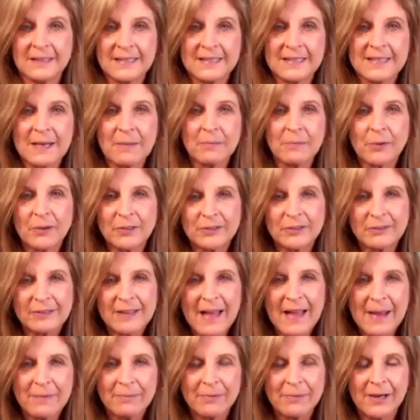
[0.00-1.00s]
Embroidery
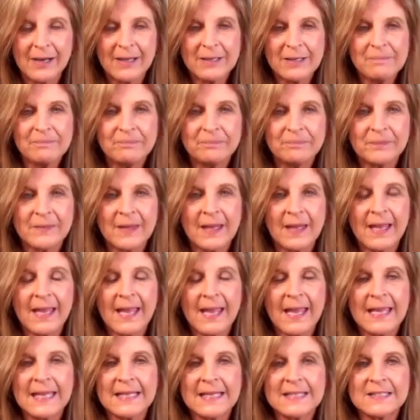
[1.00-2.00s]
Library.
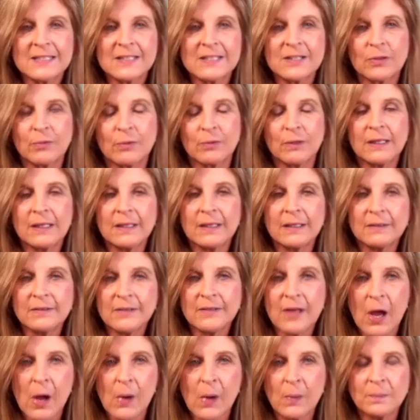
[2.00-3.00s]
It's 3 little
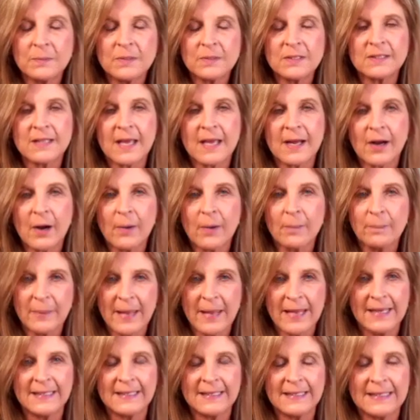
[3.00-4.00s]
gnomes that are
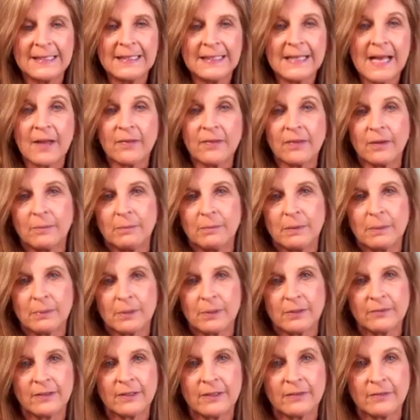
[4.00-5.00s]
baking. I thought it would be
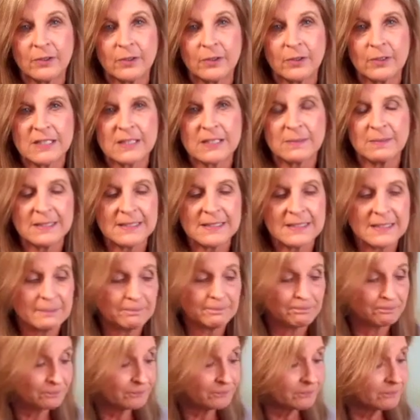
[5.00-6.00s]
perfect for Christmas.
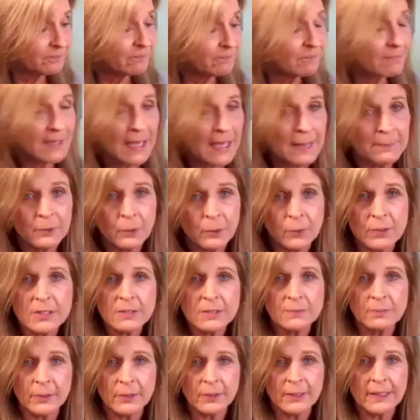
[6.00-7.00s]
I'm going to
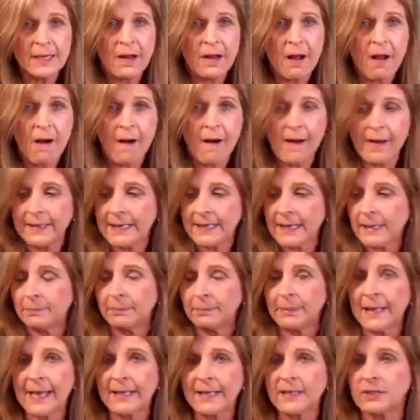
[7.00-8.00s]
put it on a
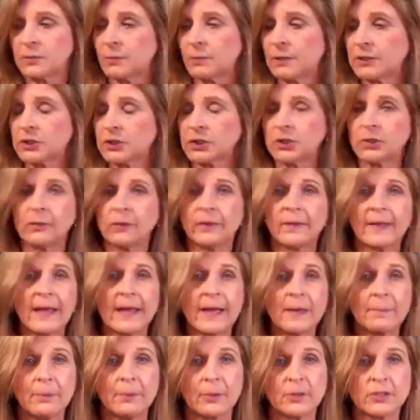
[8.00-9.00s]
black sweatshirt that I
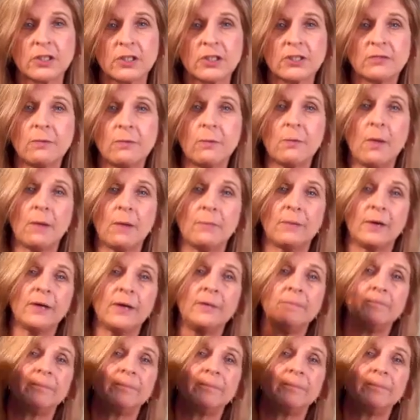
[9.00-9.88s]
purchased from Walmart.